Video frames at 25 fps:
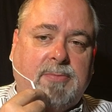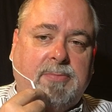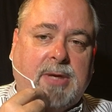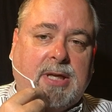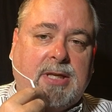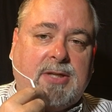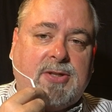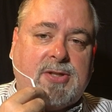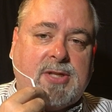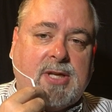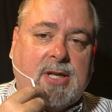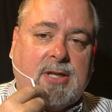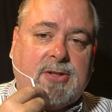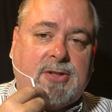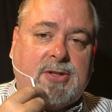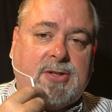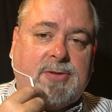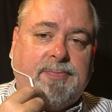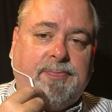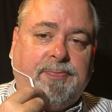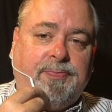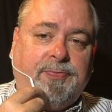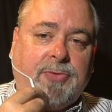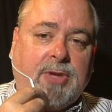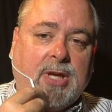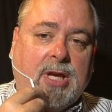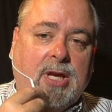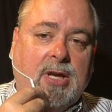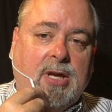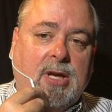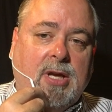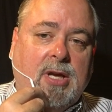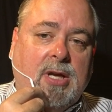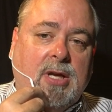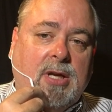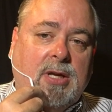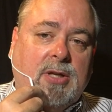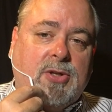make sense.
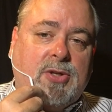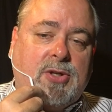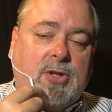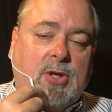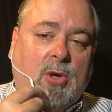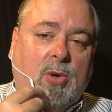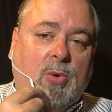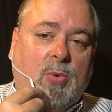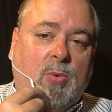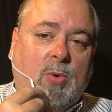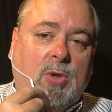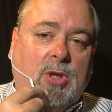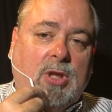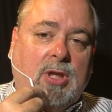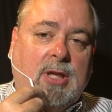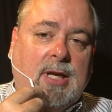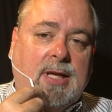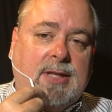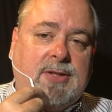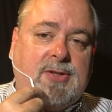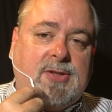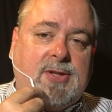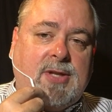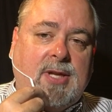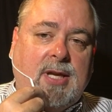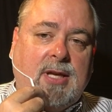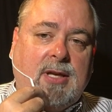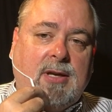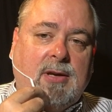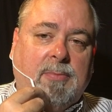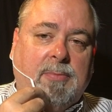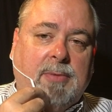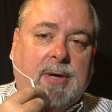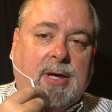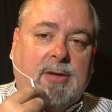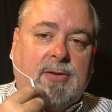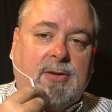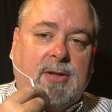So let's think
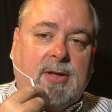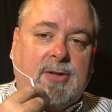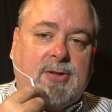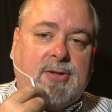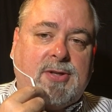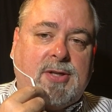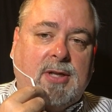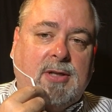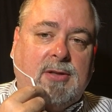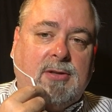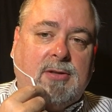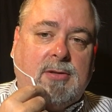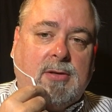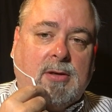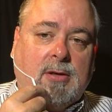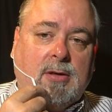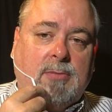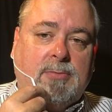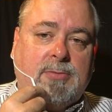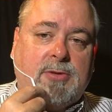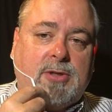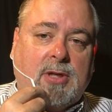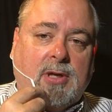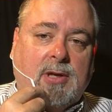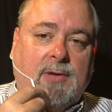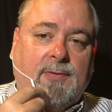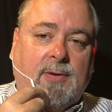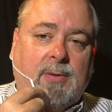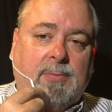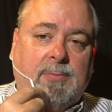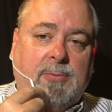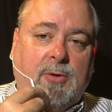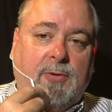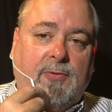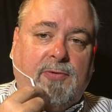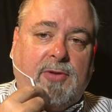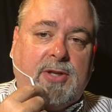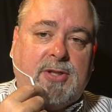about this in terms of a
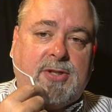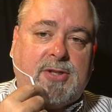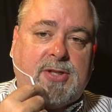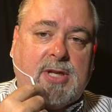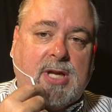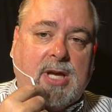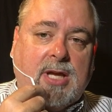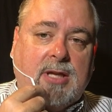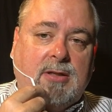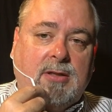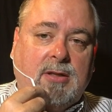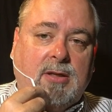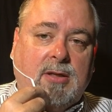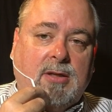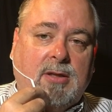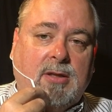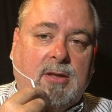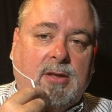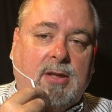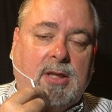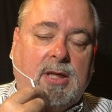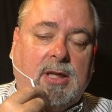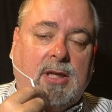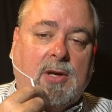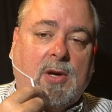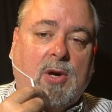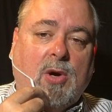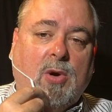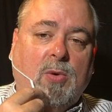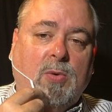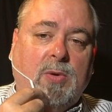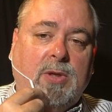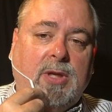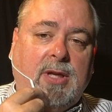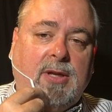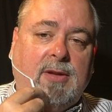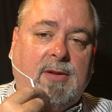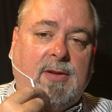movie set. The
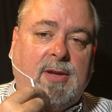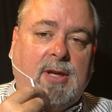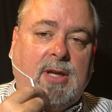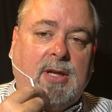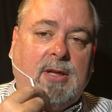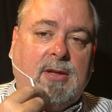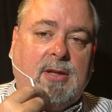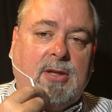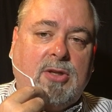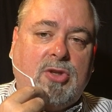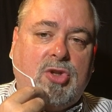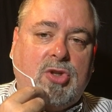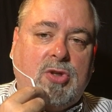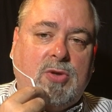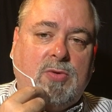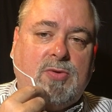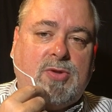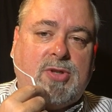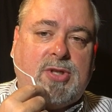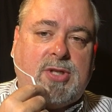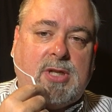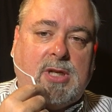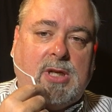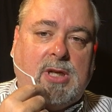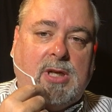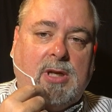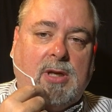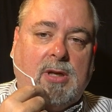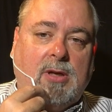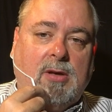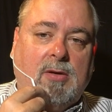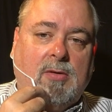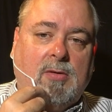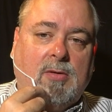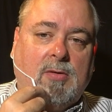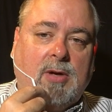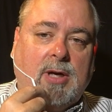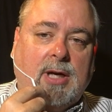only thing that you see
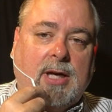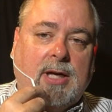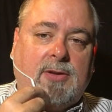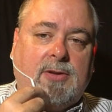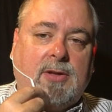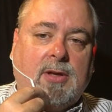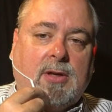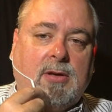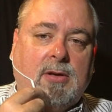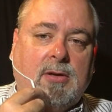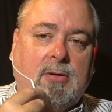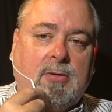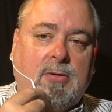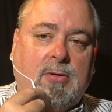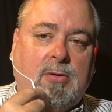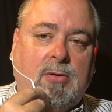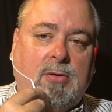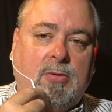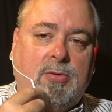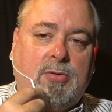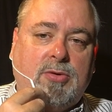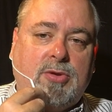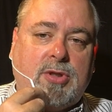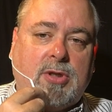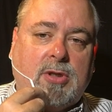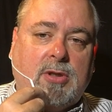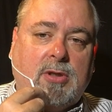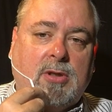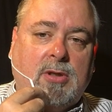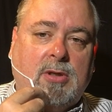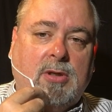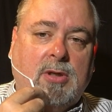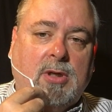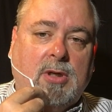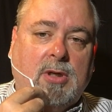at the conclusion